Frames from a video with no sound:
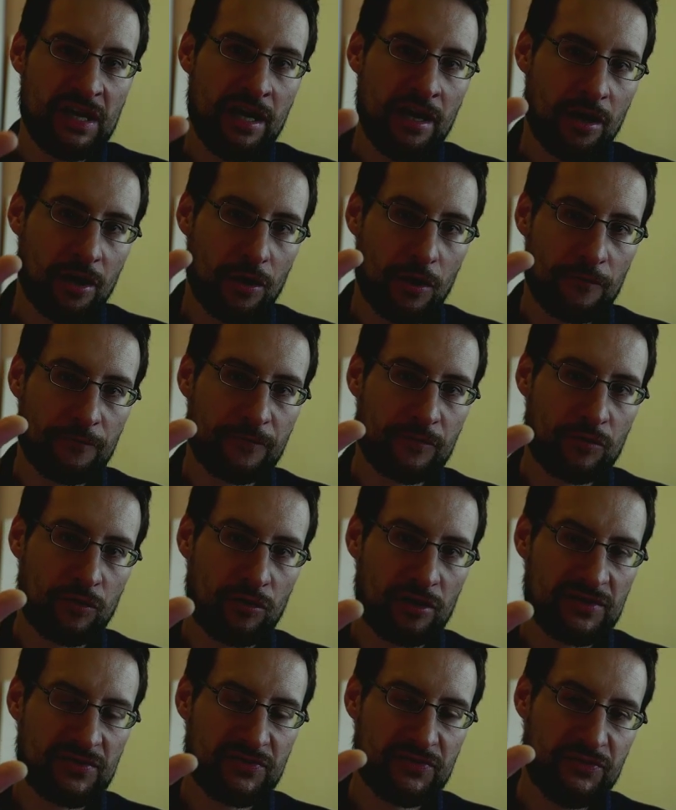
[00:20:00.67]
of
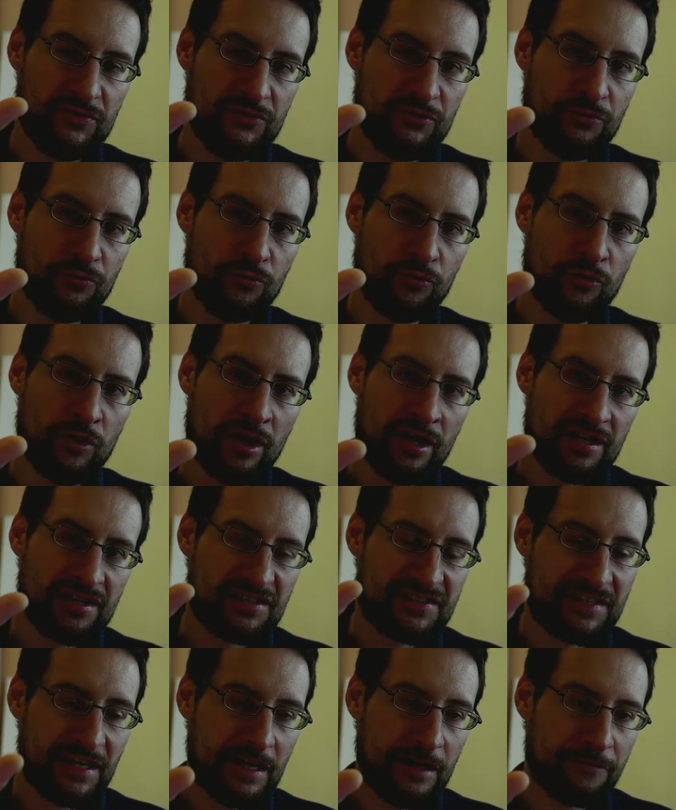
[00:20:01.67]
course you
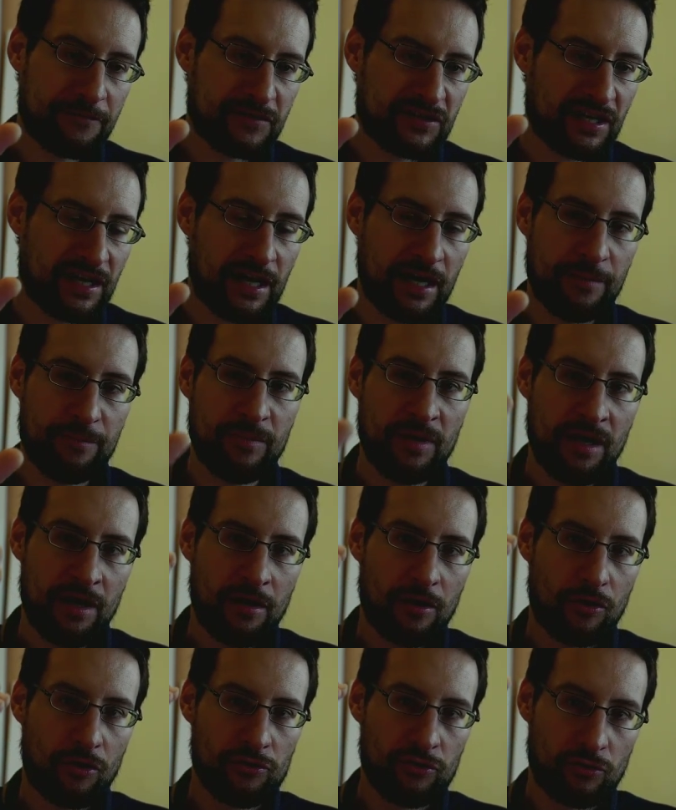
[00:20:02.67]
save time
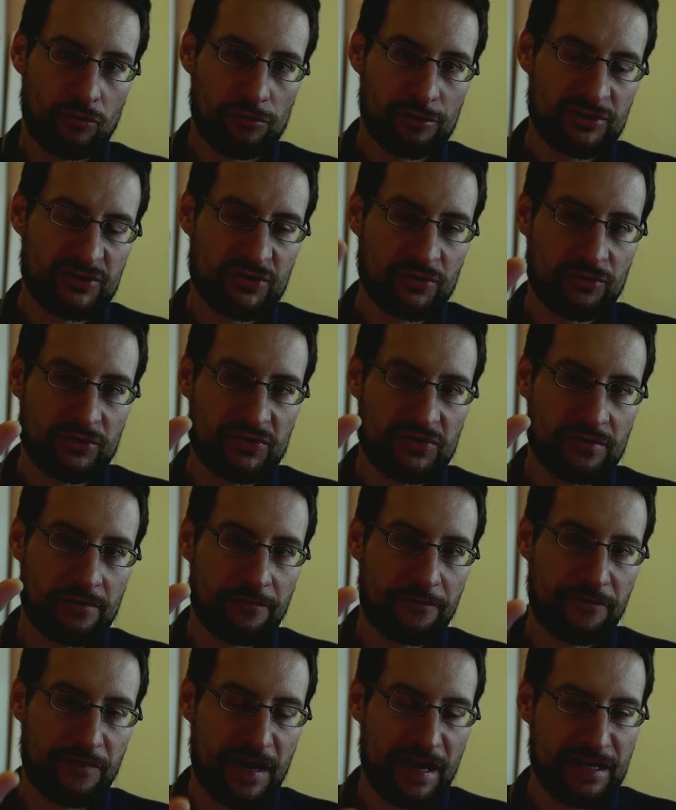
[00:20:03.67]
on all those
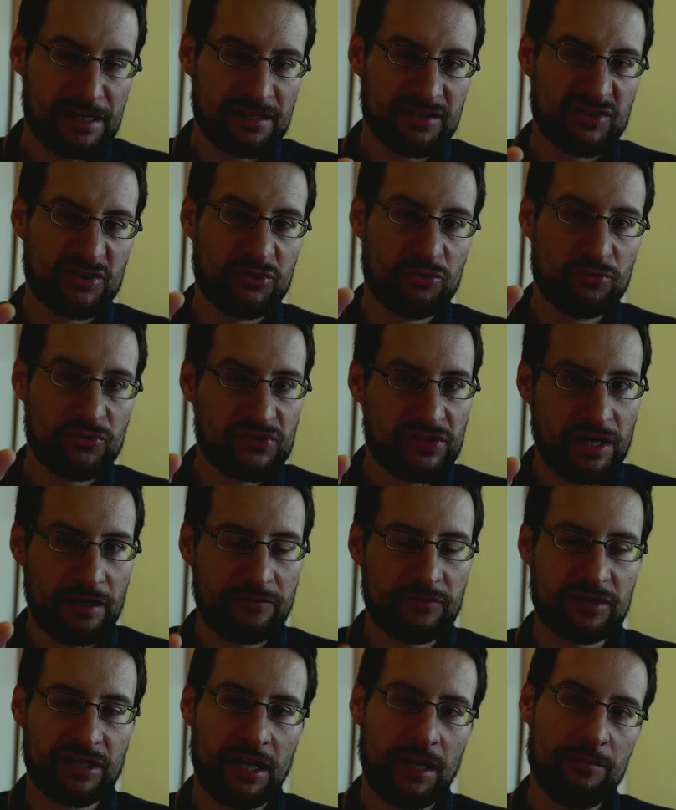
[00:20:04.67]
files. You
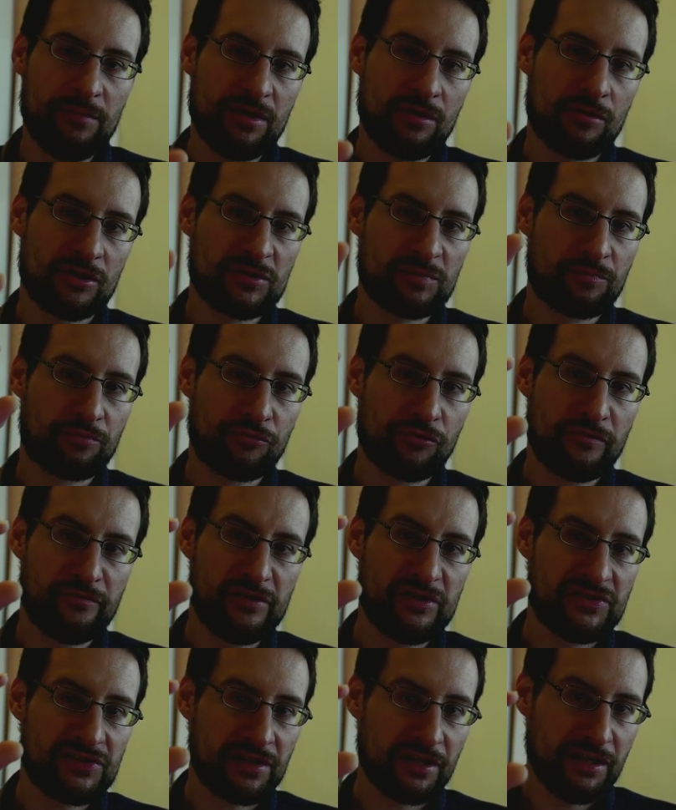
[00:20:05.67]
save time because
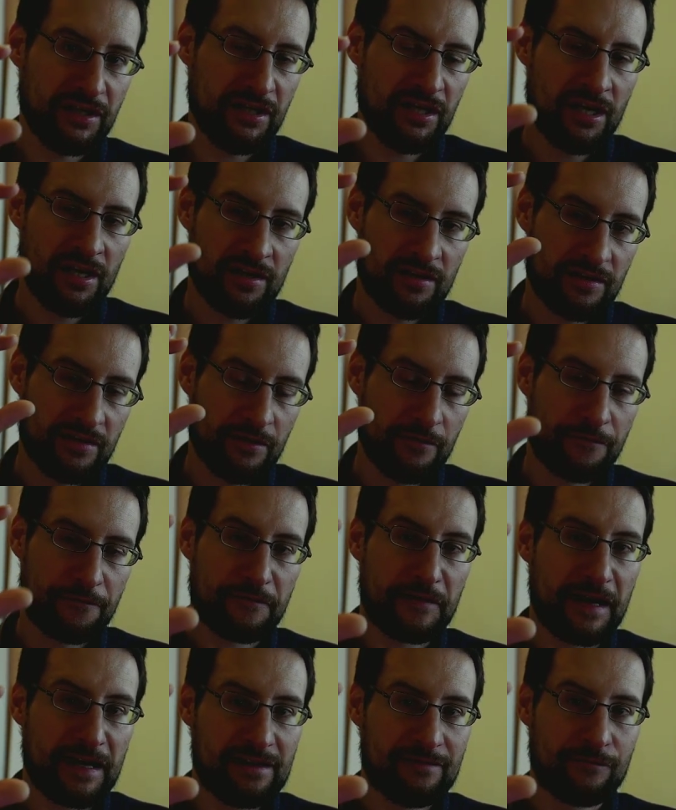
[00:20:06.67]
previously a
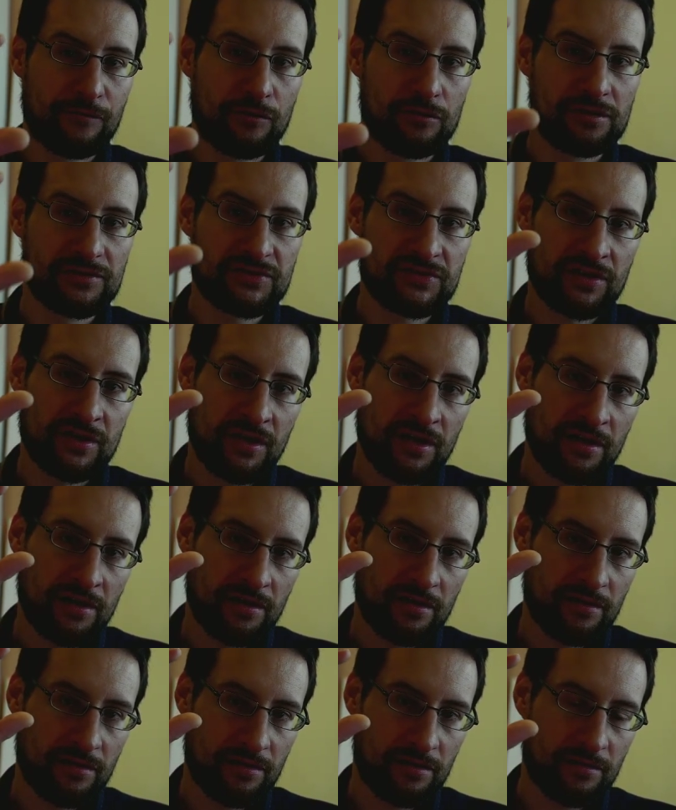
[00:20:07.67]
file was
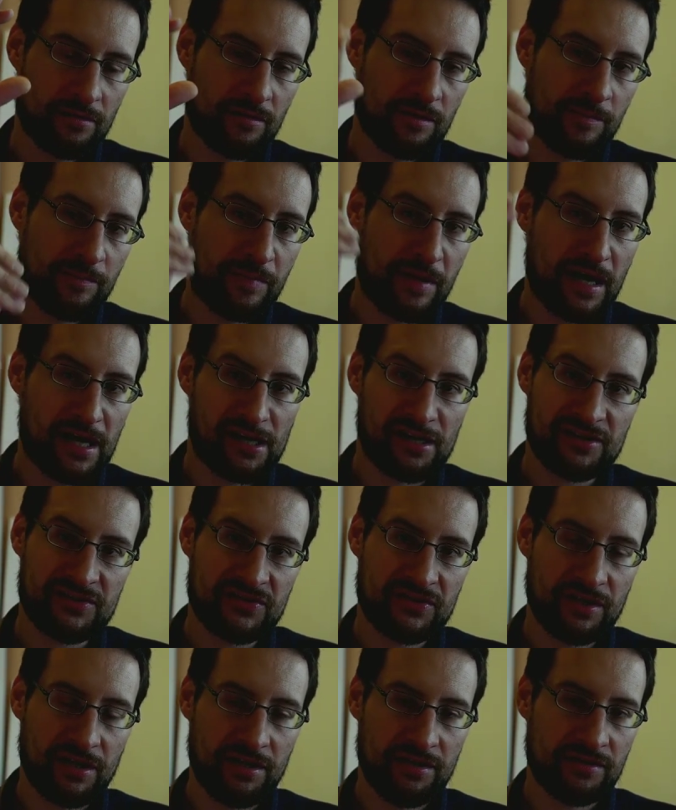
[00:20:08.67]

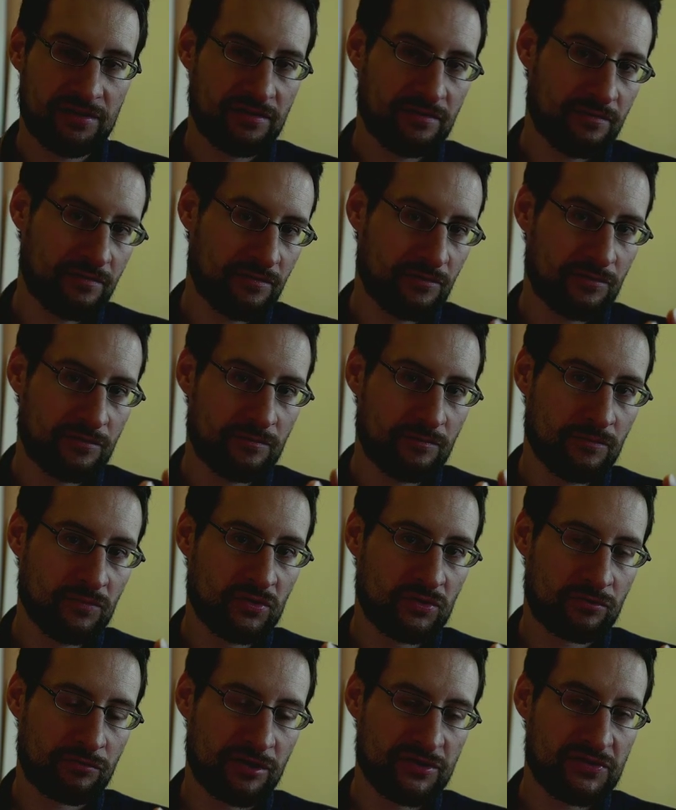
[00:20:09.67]
parsed and
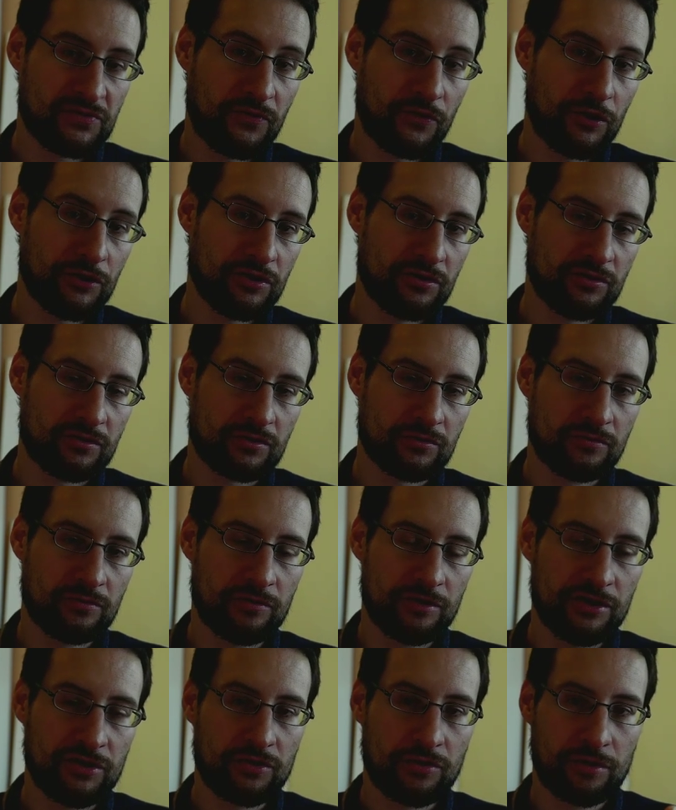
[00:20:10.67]
transferred
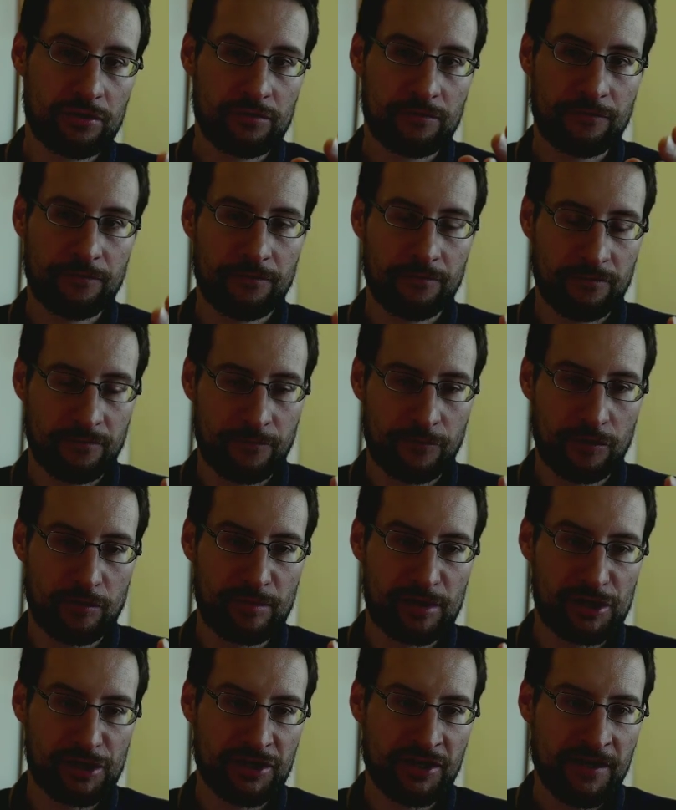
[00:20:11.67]
into internal format,